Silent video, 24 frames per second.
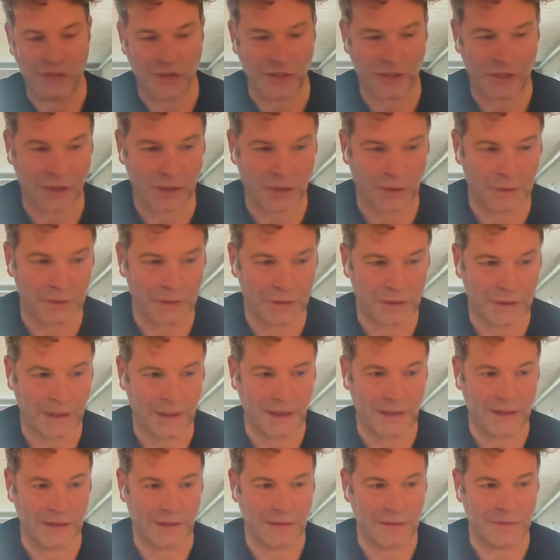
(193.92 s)
so
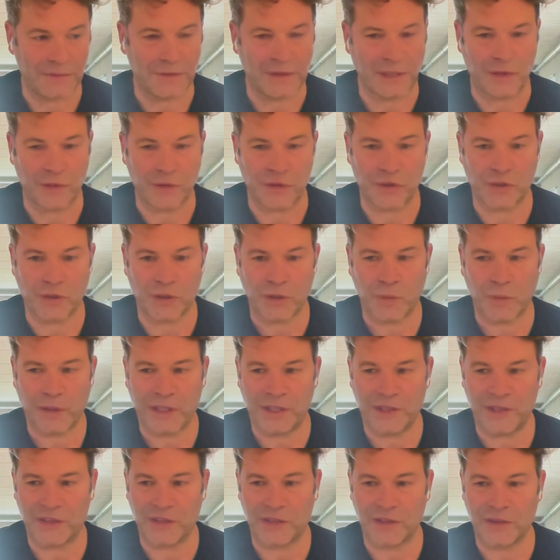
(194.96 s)
there is
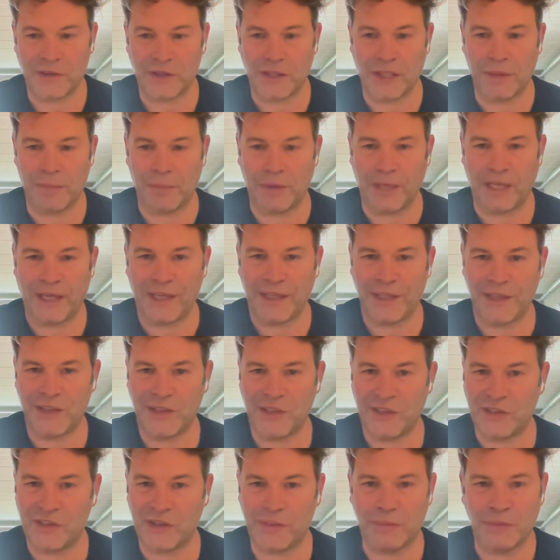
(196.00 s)
always a planning
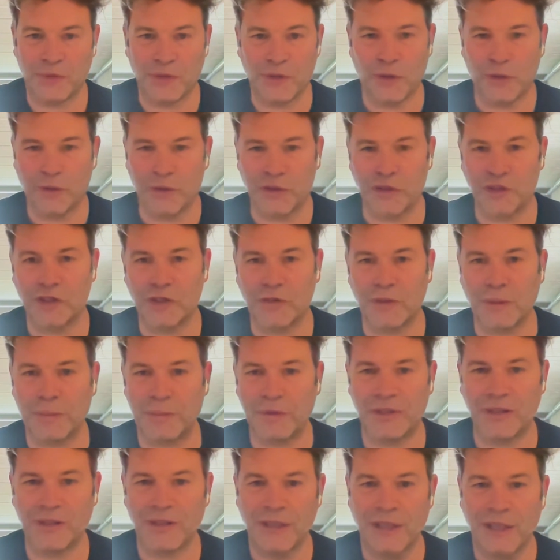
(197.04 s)
system or a
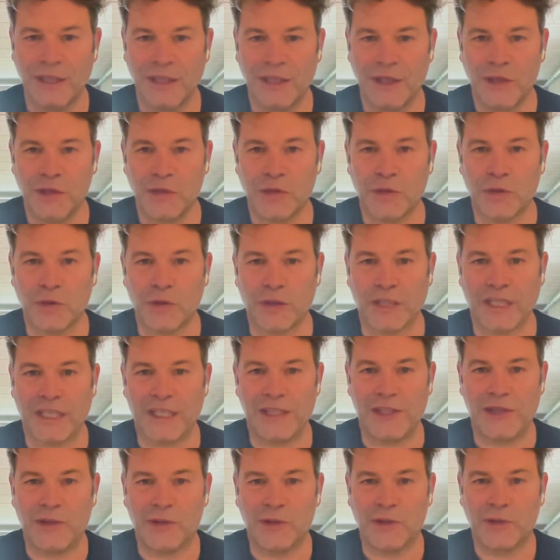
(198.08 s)
script or
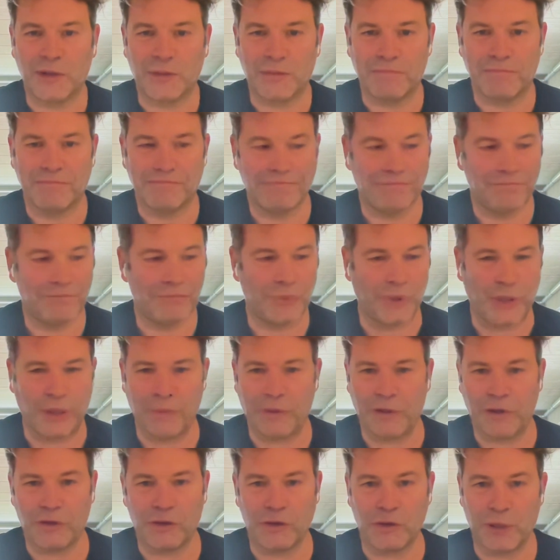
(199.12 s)
any other
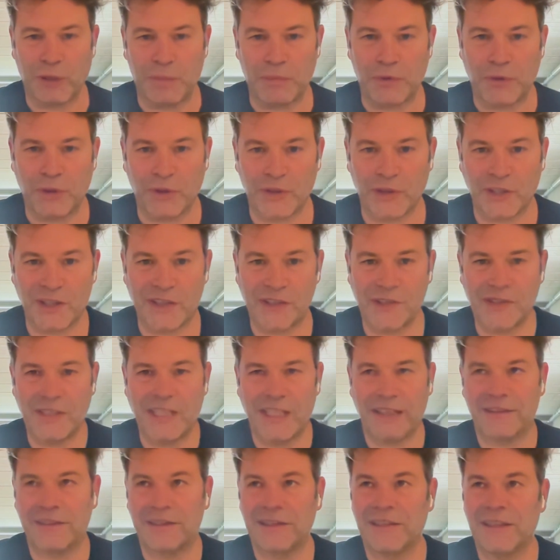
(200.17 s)
preparatory process
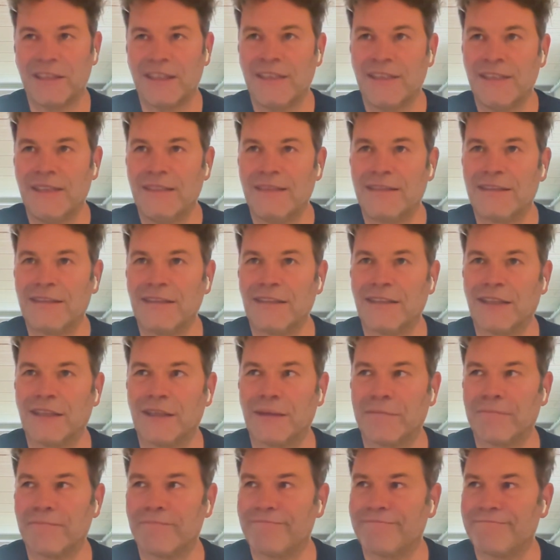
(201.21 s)
that
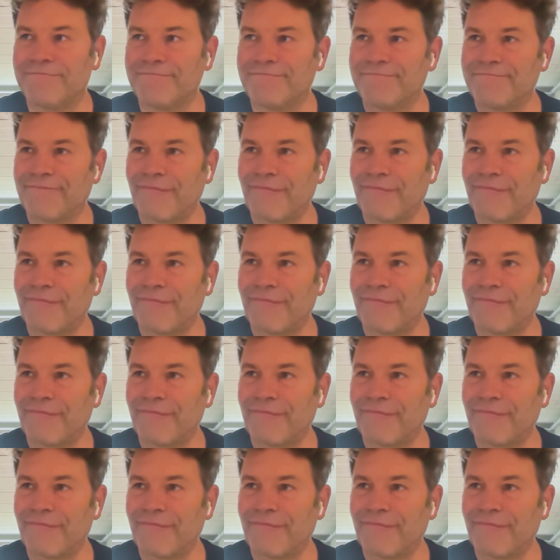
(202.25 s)
and